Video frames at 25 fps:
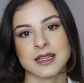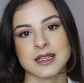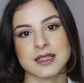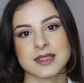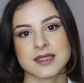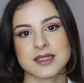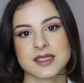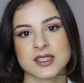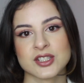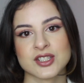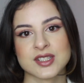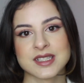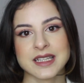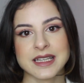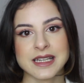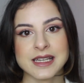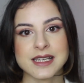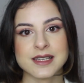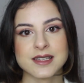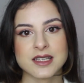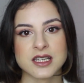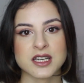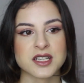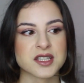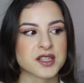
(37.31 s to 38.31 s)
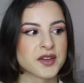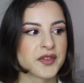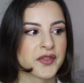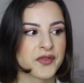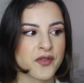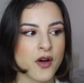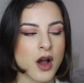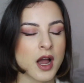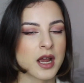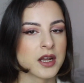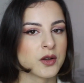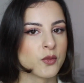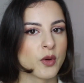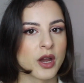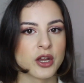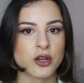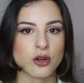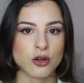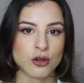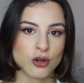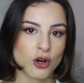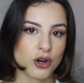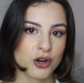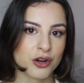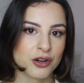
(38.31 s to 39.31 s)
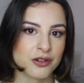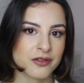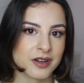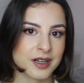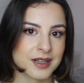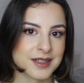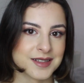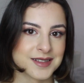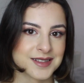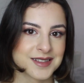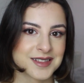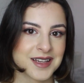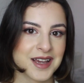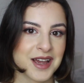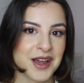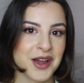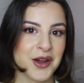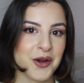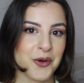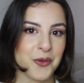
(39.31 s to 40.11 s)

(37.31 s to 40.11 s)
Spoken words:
it's just easier to find where your locker is